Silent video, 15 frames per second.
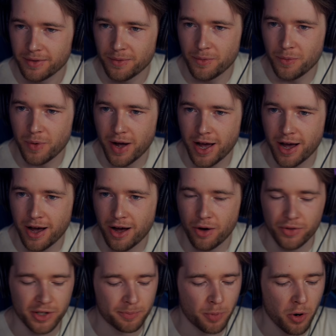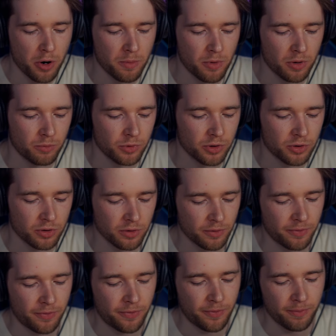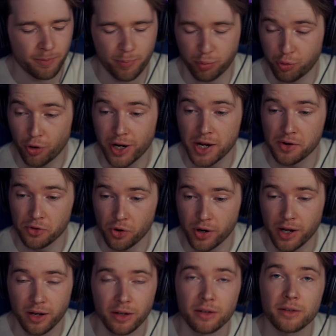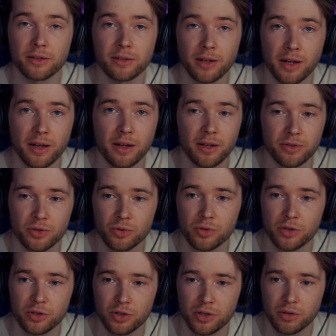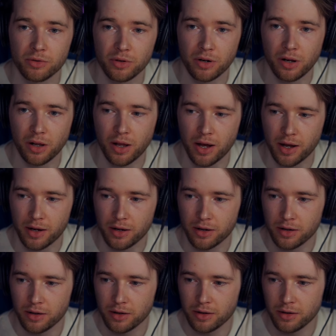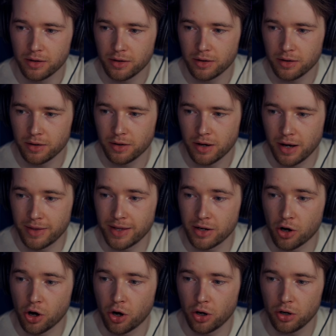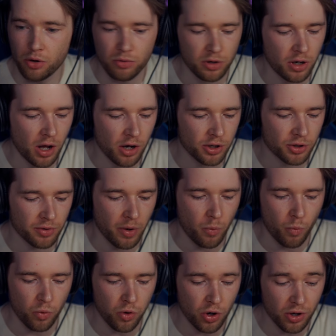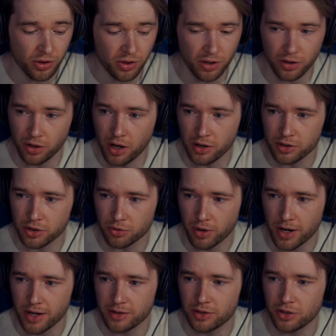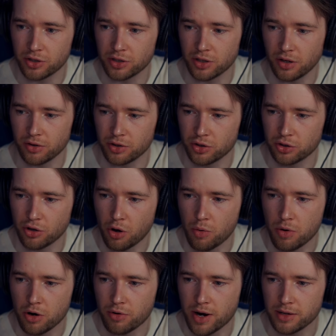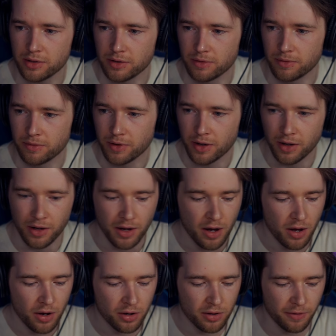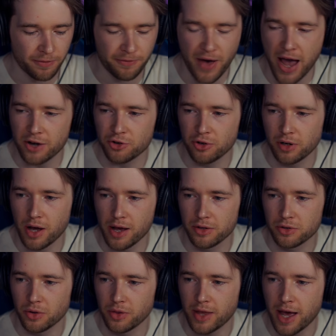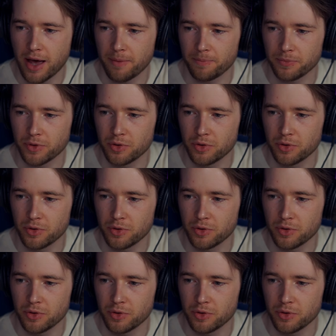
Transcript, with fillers: Wow, this Pokemon was pretty annoying in Sword and Shield, not gonna lie. And then a Hollow Luxray. Look at the Luxray. It's so aggressive. Look at the factory lines on that.